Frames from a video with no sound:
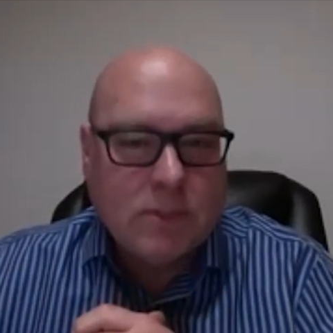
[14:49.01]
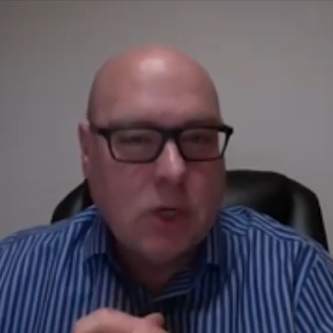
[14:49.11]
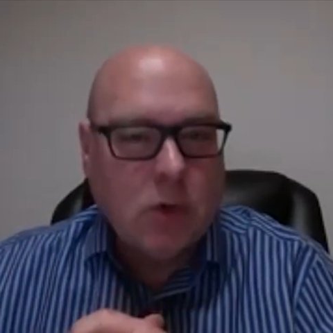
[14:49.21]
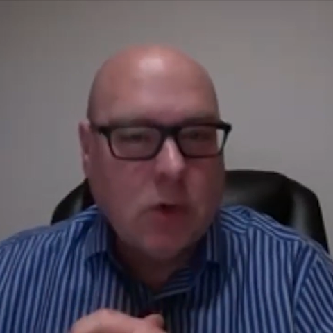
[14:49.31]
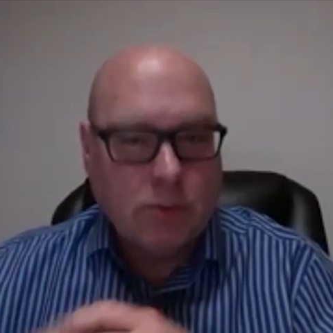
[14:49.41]

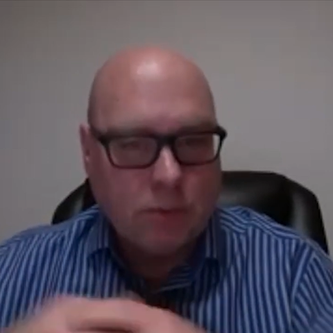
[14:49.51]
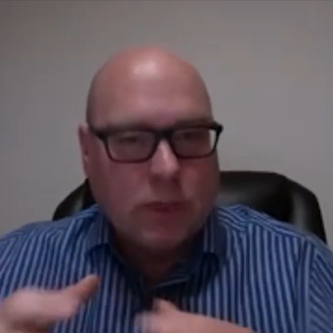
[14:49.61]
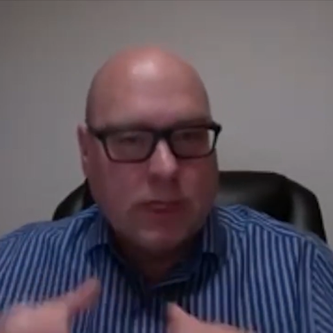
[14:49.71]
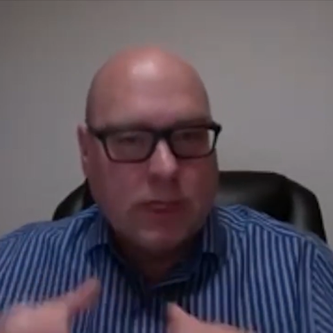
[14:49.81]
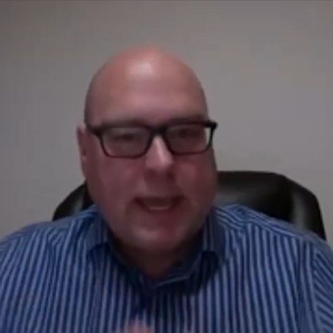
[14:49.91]
So
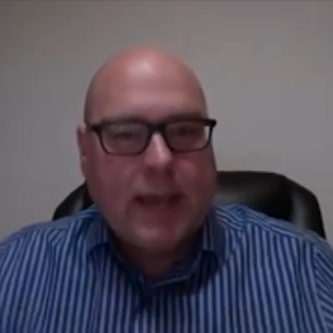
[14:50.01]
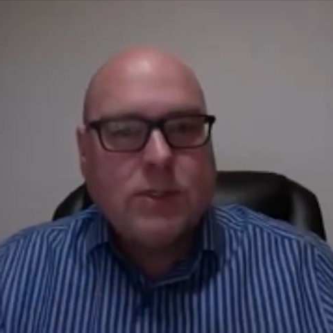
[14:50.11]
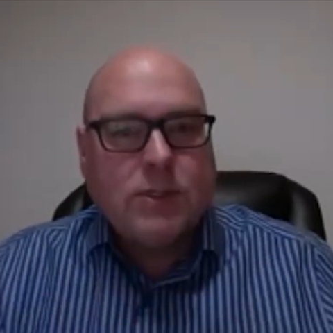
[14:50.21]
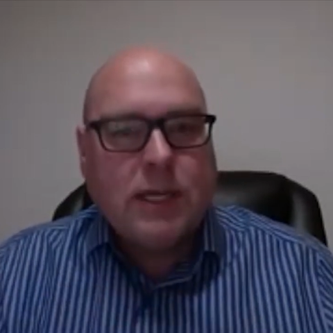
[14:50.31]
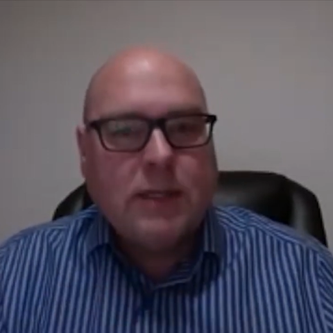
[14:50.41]
really
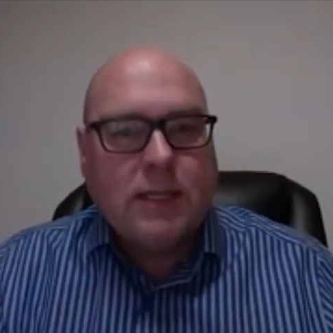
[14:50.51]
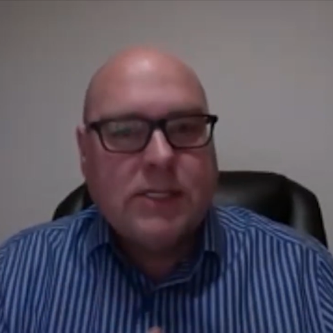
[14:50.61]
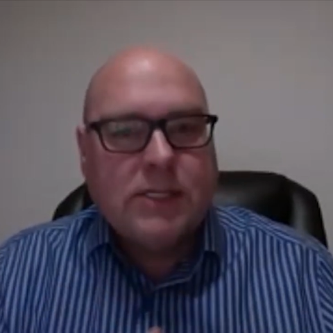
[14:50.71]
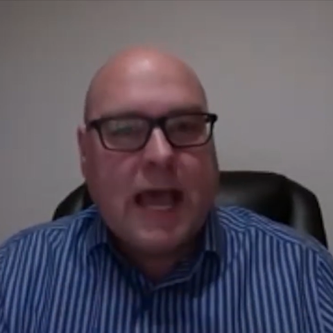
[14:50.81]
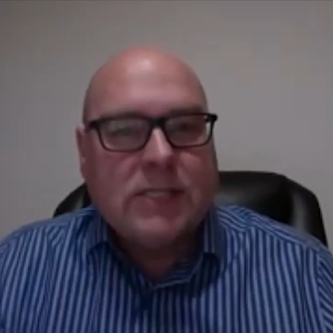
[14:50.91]
counting
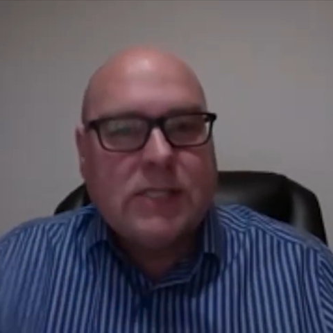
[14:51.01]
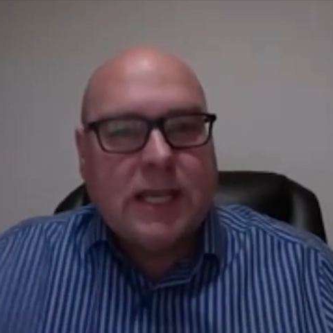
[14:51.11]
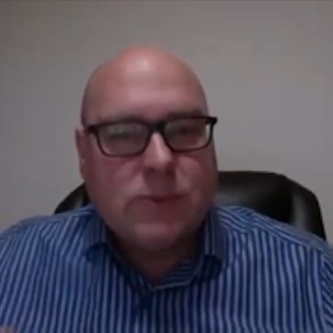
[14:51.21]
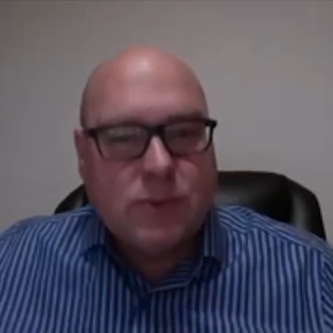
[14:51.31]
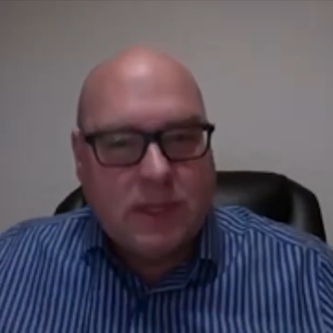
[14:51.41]
these
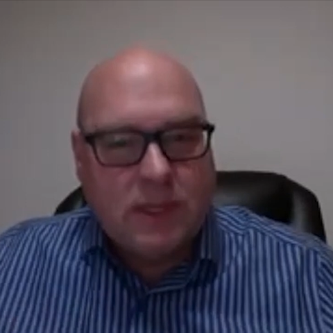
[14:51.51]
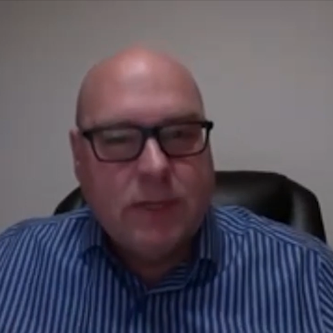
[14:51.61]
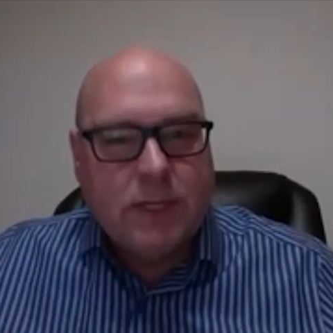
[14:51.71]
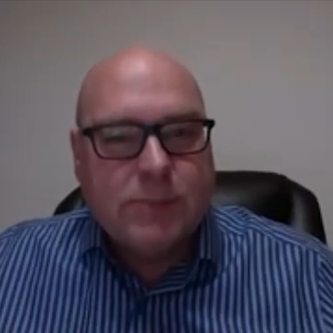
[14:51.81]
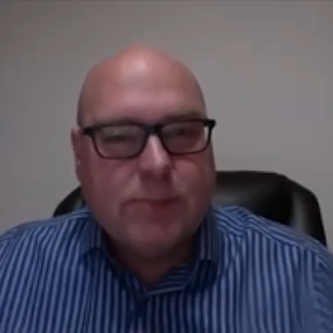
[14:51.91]
assets within the
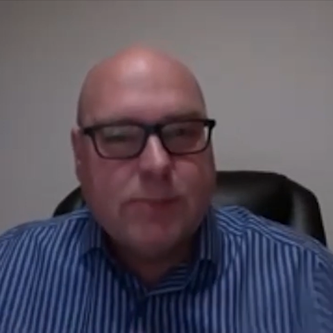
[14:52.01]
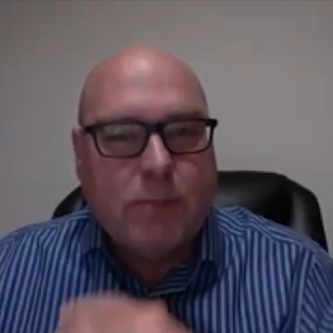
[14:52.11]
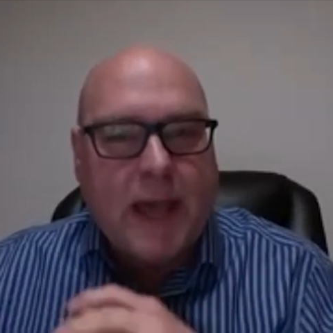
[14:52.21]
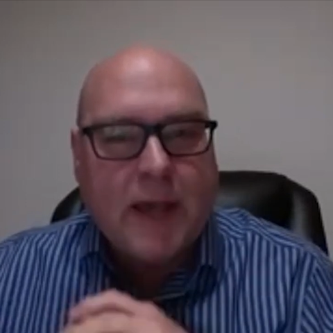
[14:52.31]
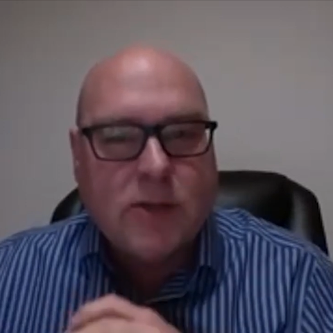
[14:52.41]
municipal
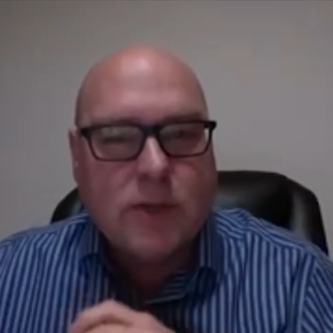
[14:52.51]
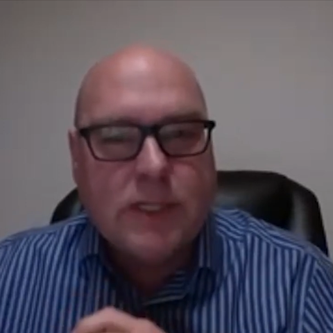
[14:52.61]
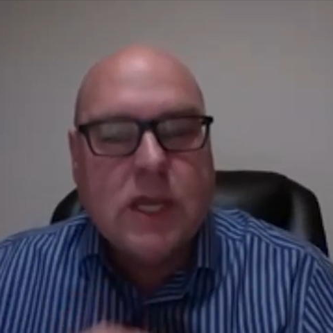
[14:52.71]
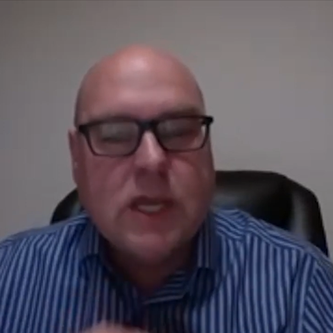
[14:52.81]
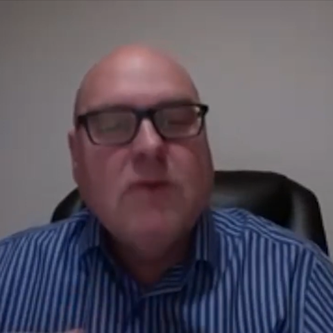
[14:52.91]

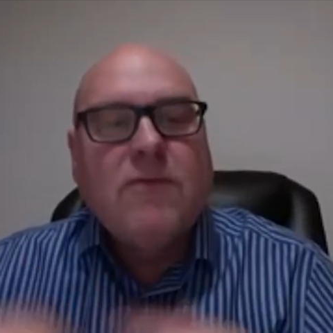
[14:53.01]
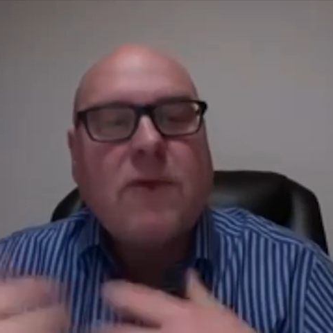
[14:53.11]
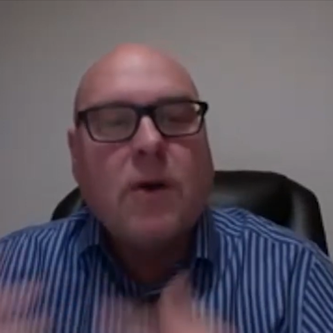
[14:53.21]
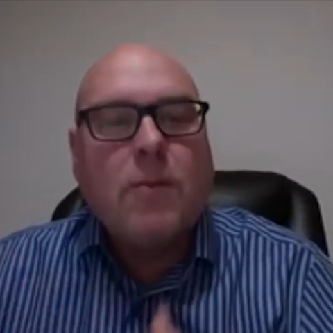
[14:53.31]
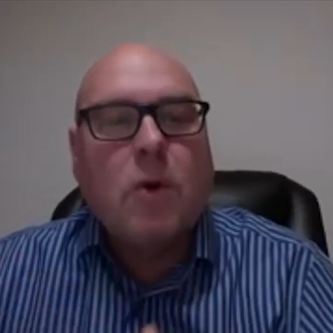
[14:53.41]
boundaries
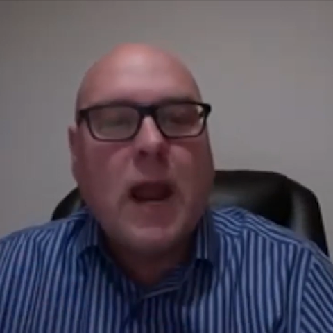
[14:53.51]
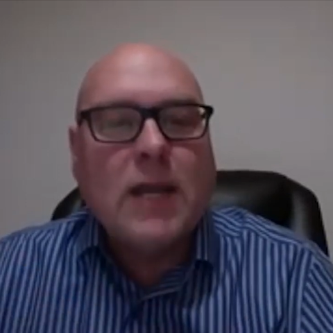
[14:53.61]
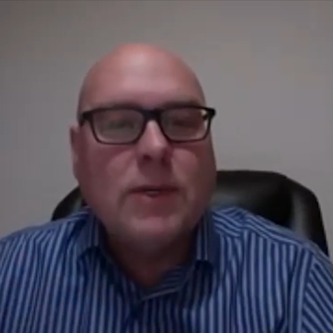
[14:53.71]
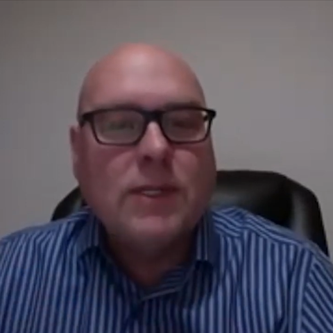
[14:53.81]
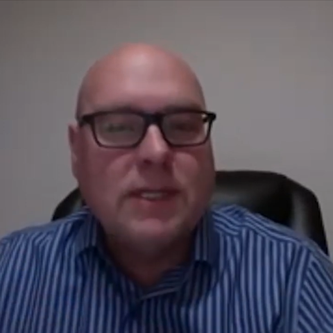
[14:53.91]
far more
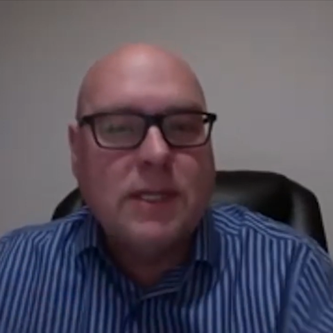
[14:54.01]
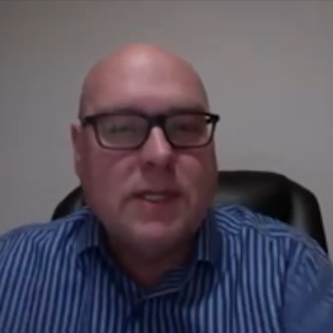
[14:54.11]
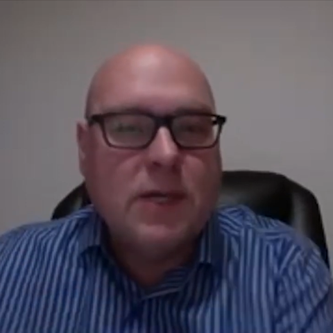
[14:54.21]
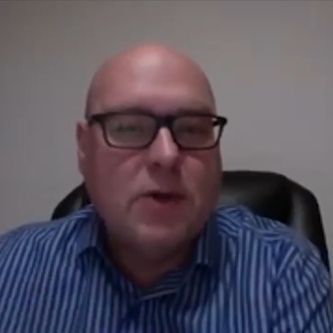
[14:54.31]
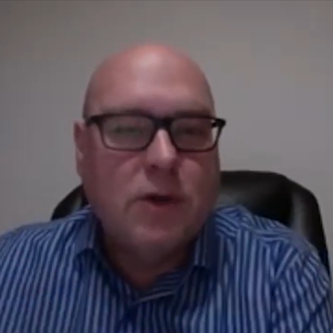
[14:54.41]
accurately than
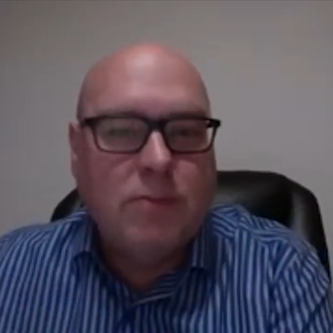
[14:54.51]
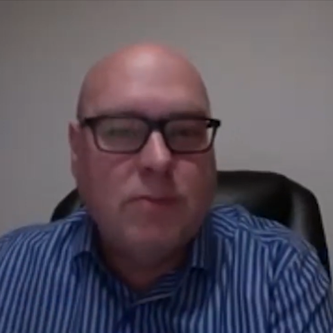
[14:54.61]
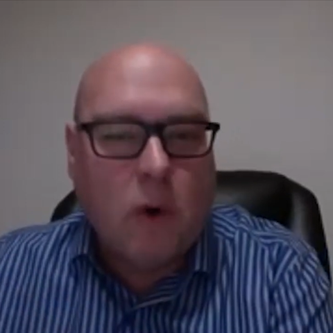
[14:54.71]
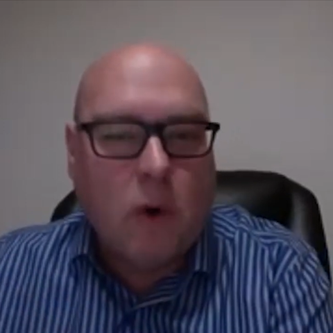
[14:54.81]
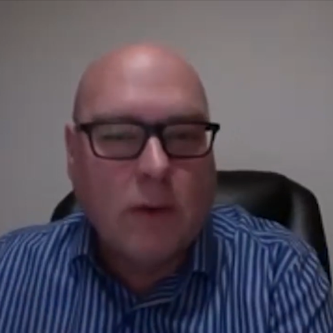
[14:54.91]
they could
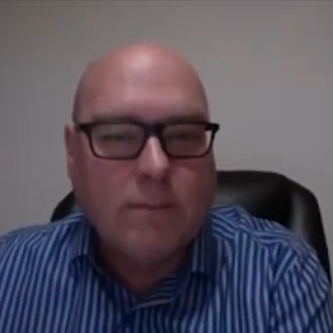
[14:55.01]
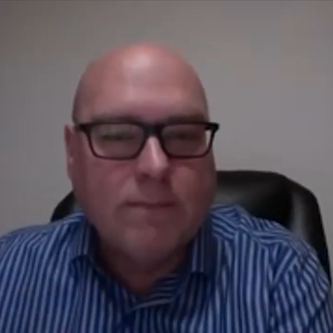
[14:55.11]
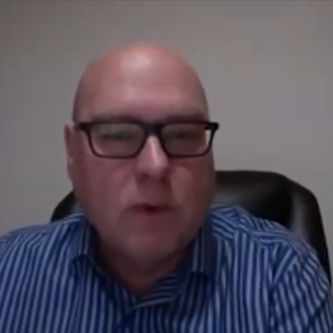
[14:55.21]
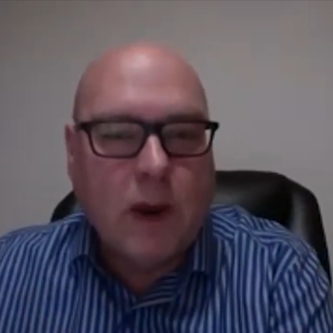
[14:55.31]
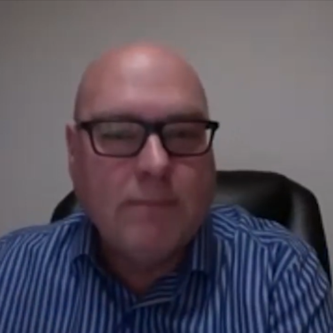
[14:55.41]
before.
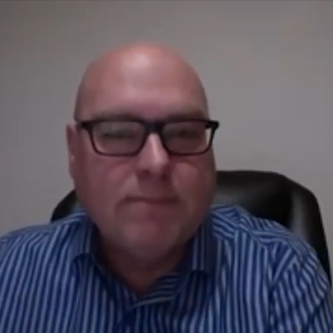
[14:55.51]
Right.